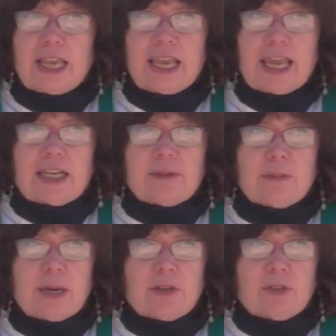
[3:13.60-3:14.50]
And it's been
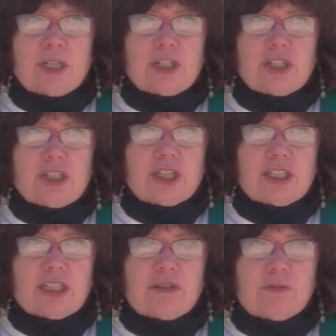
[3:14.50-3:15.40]
my tradition
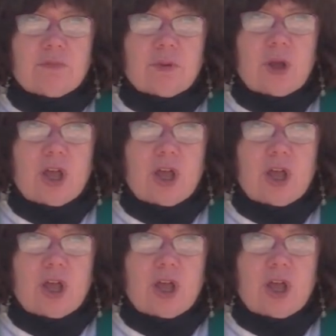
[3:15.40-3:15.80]
just in all